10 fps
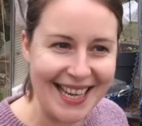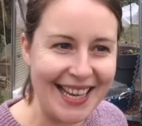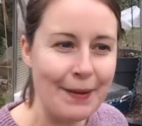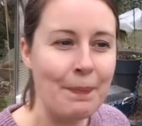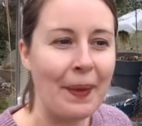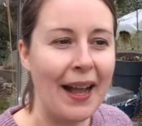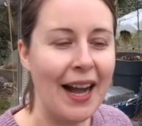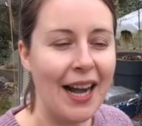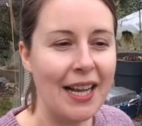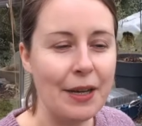year
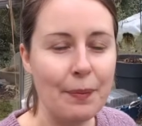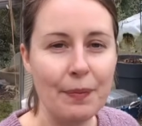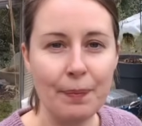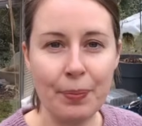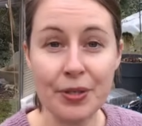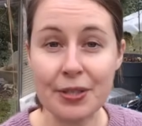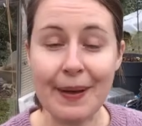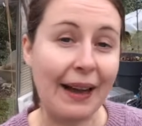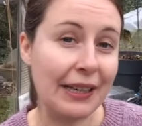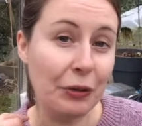I put some
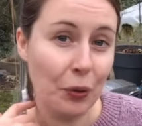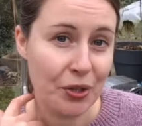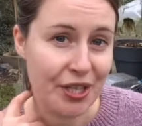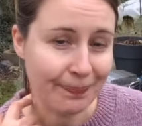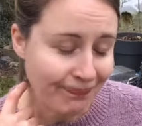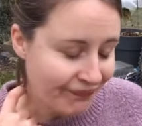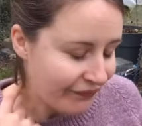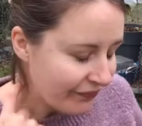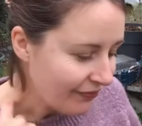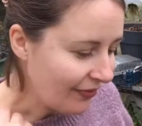out in autumn,
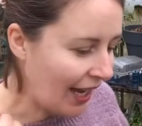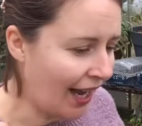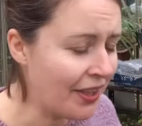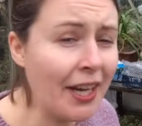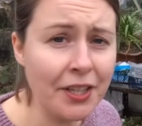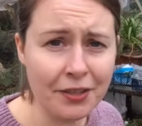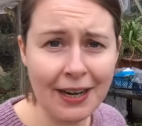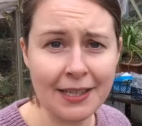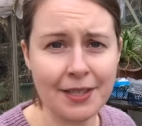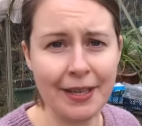I think I
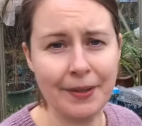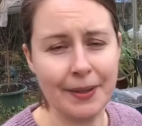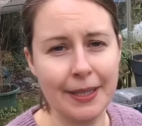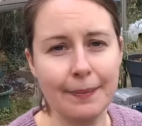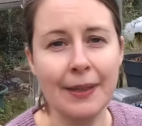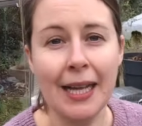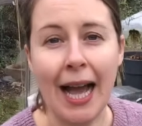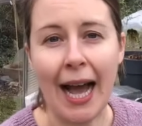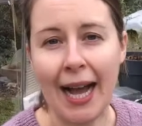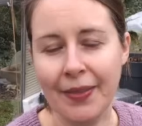direct sowed them,
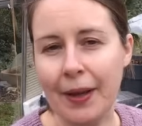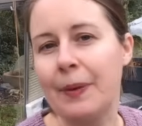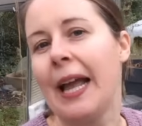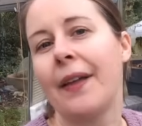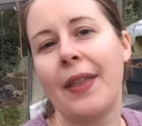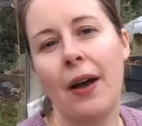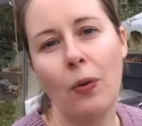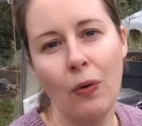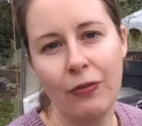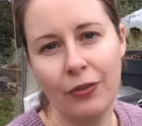and then we had that
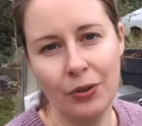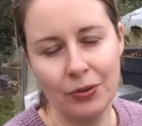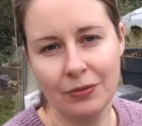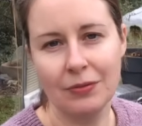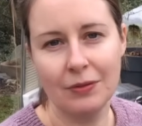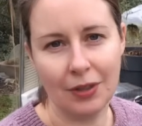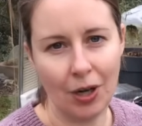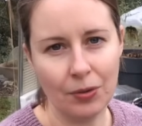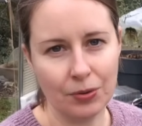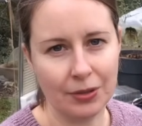awful
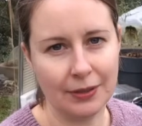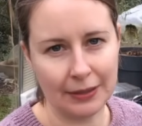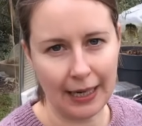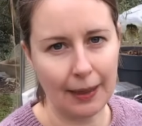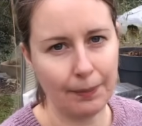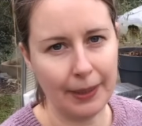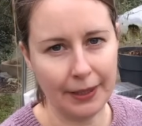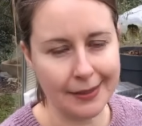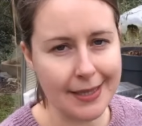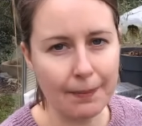cold snap in
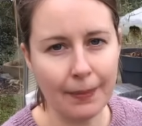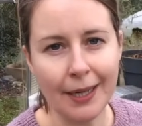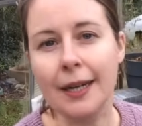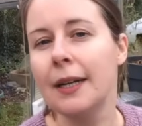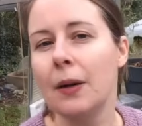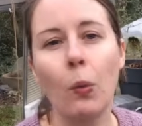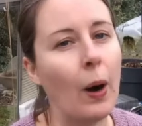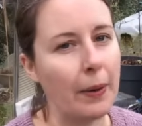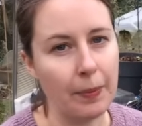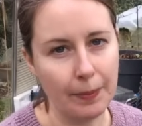December,
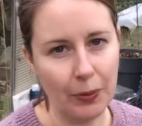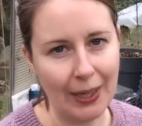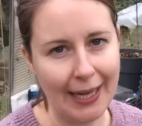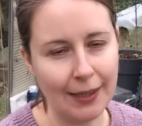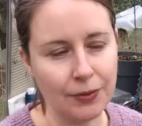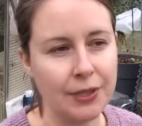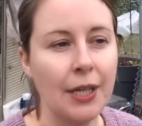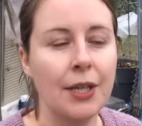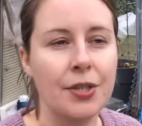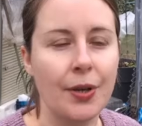wiped them all out,
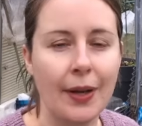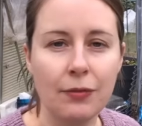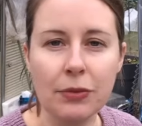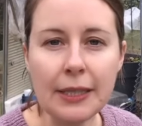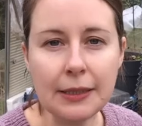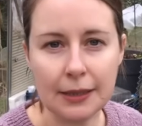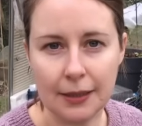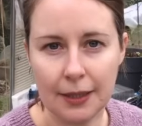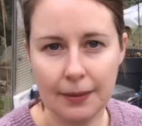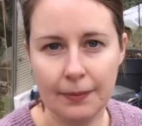so I redid
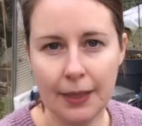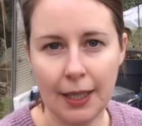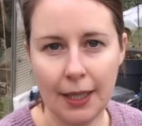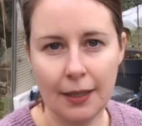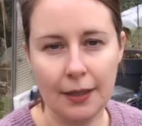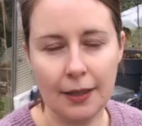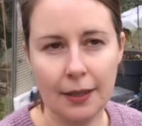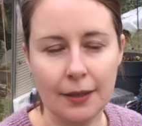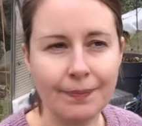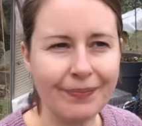them in,
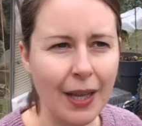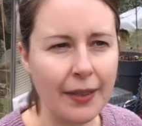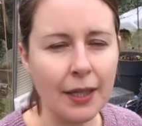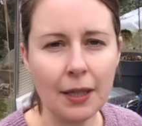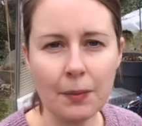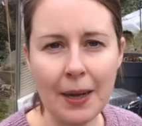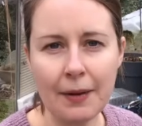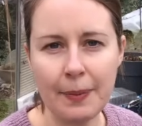I think it might